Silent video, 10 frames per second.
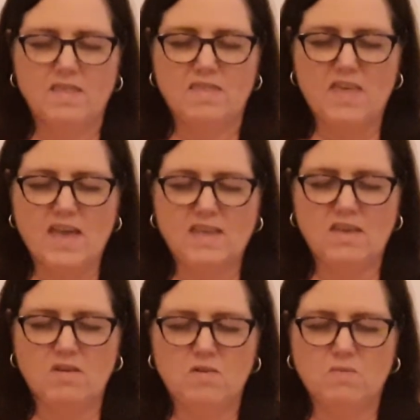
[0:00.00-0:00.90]
Thank
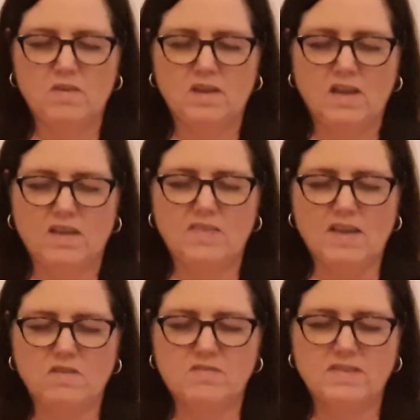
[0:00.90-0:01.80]
you
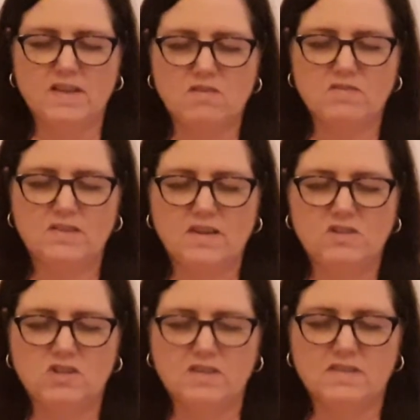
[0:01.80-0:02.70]
that you sent your son
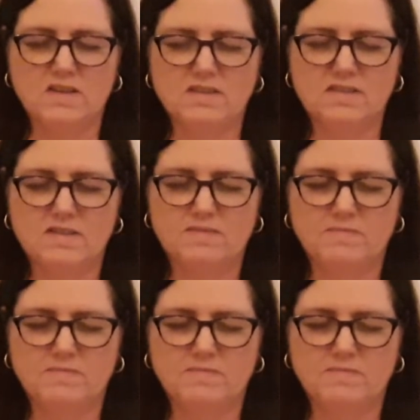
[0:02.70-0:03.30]
Jesus